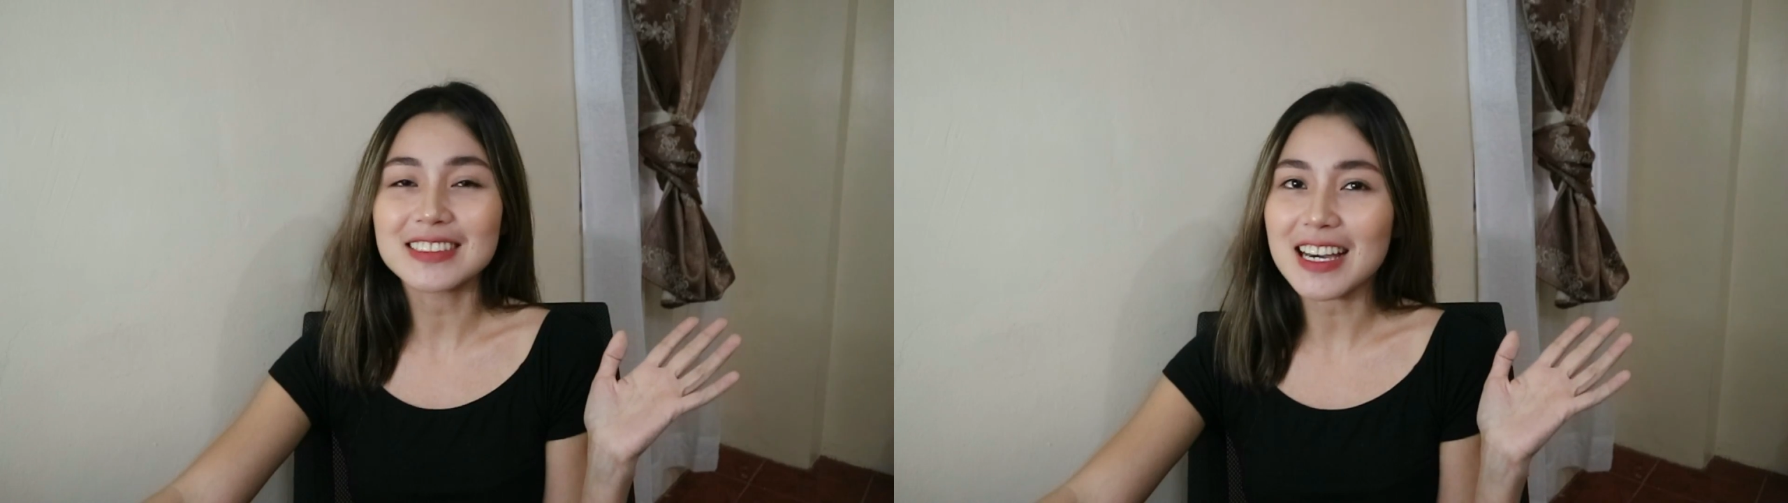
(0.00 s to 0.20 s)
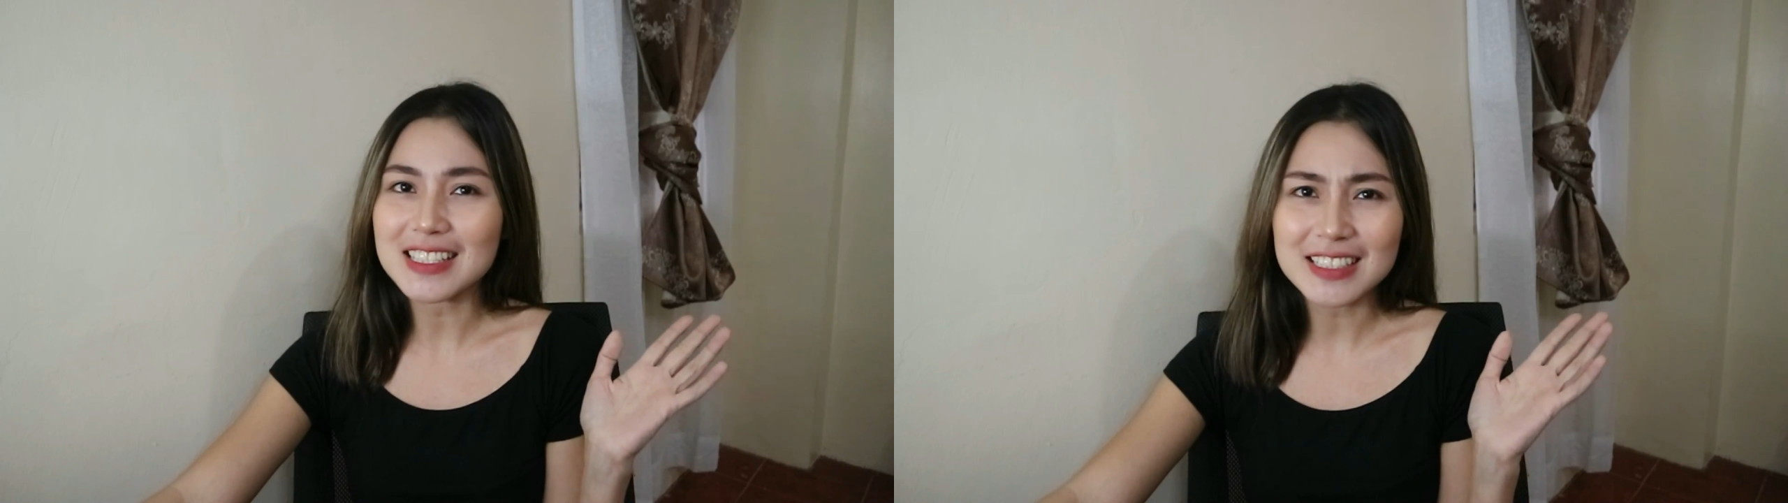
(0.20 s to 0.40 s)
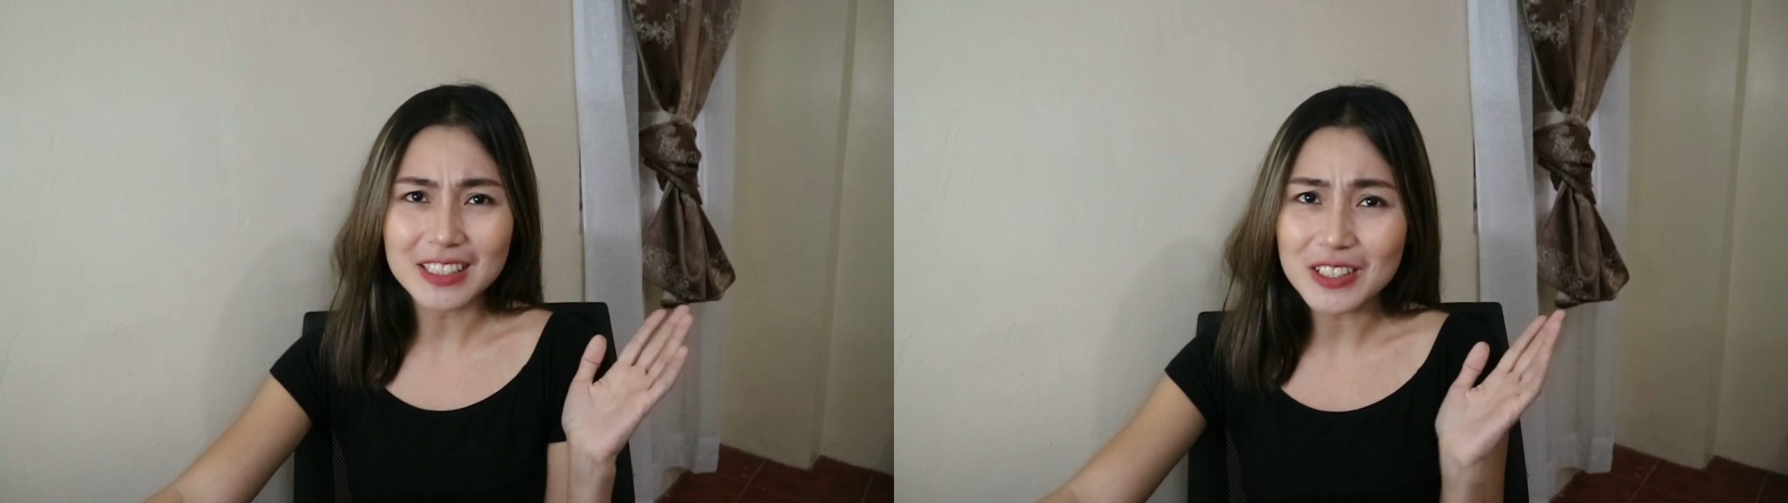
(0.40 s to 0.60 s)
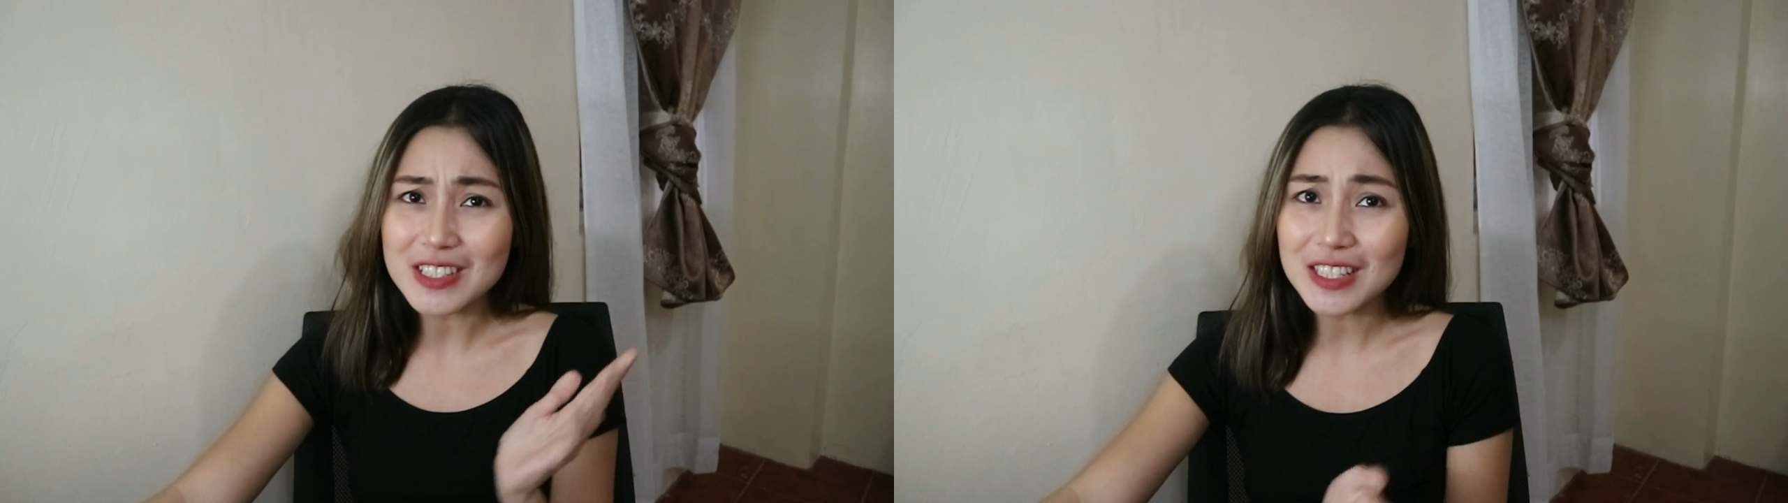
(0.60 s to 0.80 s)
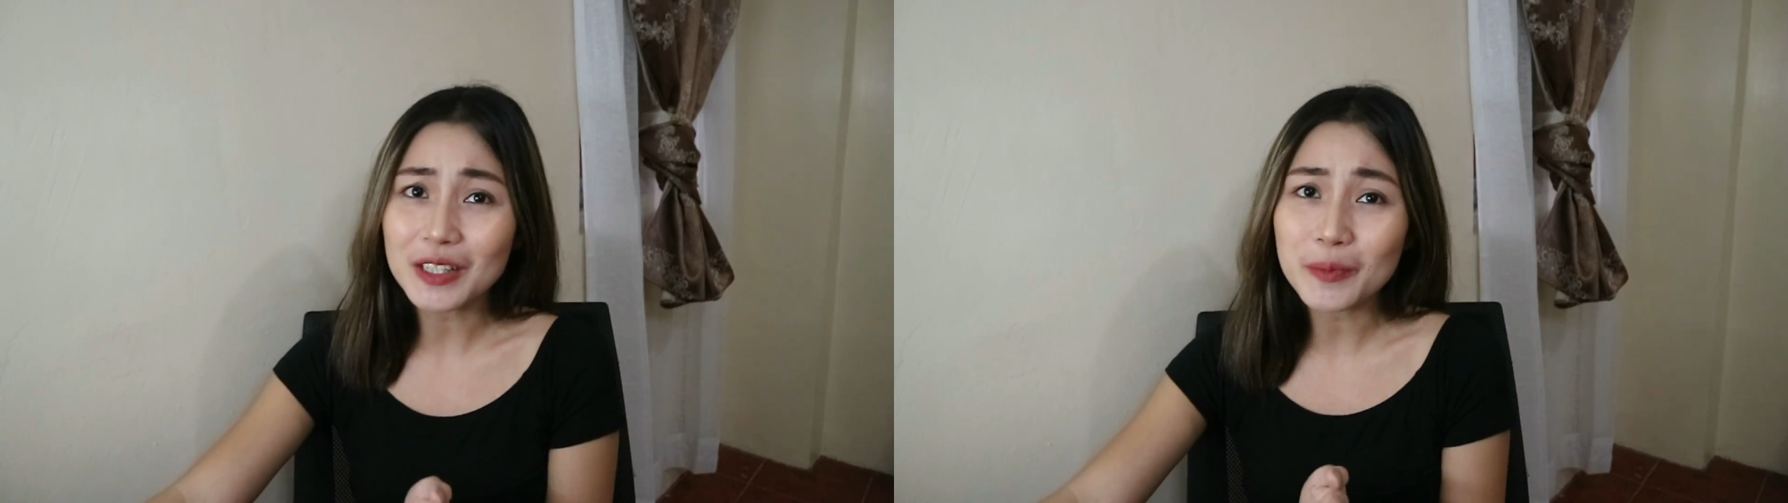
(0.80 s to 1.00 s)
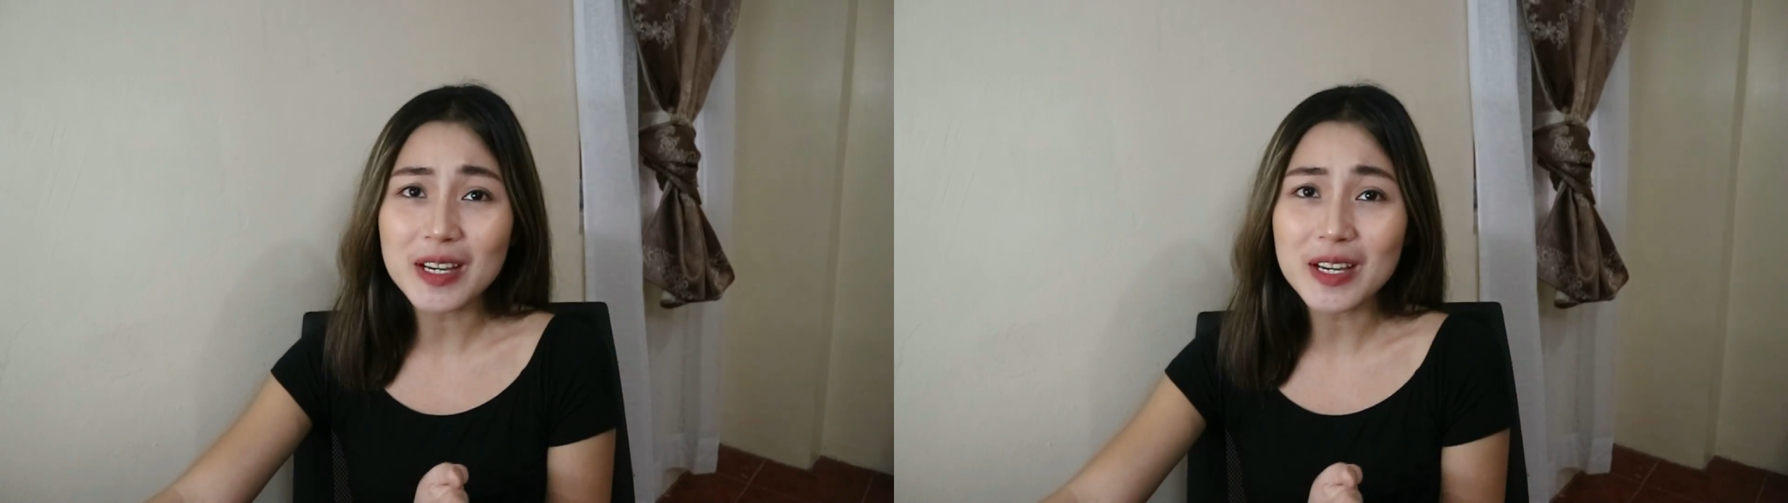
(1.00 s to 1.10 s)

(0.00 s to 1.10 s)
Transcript: I still consider